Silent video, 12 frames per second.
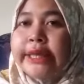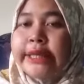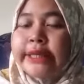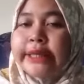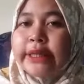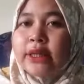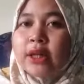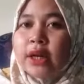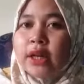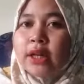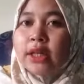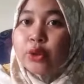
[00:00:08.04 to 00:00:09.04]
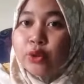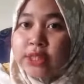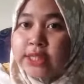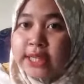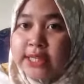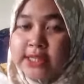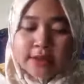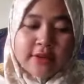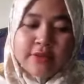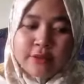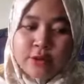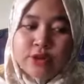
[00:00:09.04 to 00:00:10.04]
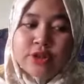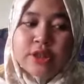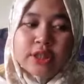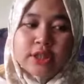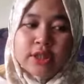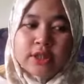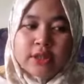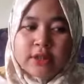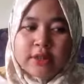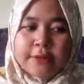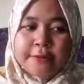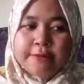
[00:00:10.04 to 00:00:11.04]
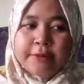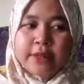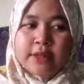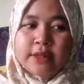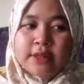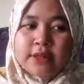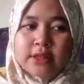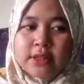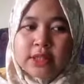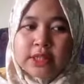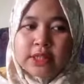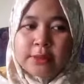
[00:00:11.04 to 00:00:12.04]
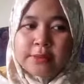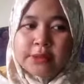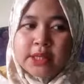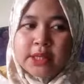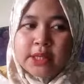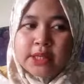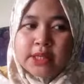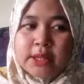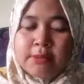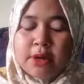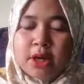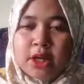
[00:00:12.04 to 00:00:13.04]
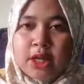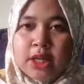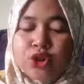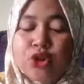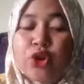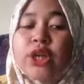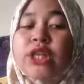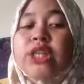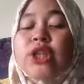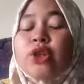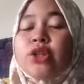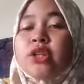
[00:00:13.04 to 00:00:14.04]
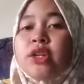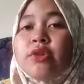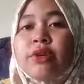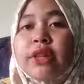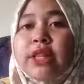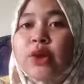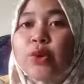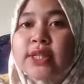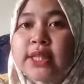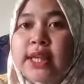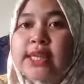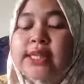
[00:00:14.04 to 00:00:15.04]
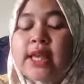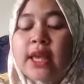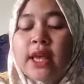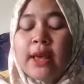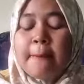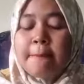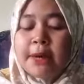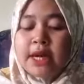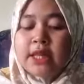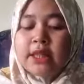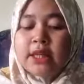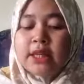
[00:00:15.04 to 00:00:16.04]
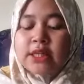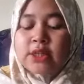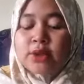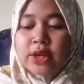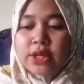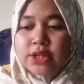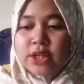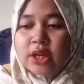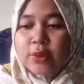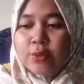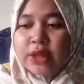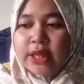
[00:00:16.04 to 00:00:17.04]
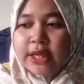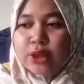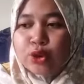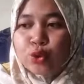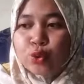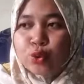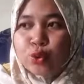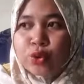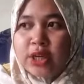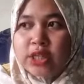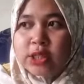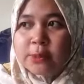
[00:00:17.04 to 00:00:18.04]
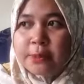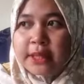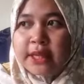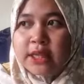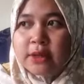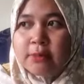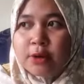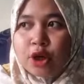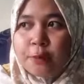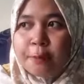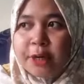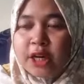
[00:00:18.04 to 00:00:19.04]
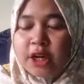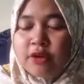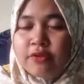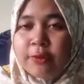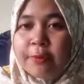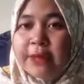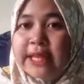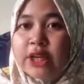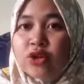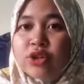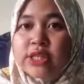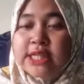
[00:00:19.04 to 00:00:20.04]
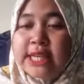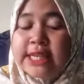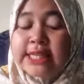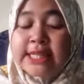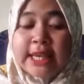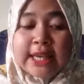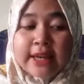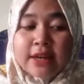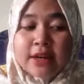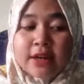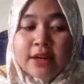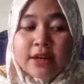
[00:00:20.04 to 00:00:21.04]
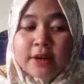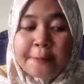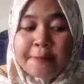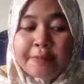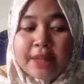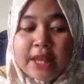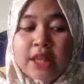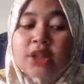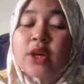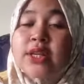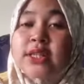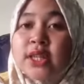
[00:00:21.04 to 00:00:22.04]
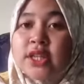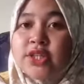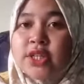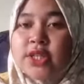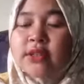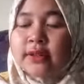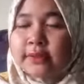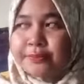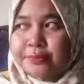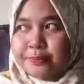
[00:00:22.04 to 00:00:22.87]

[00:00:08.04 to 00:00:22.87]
in linguistics, of course, because this subject is about introduction to general linguistics. But in this occasion, I would like to explain about part of applied linguistics, translation.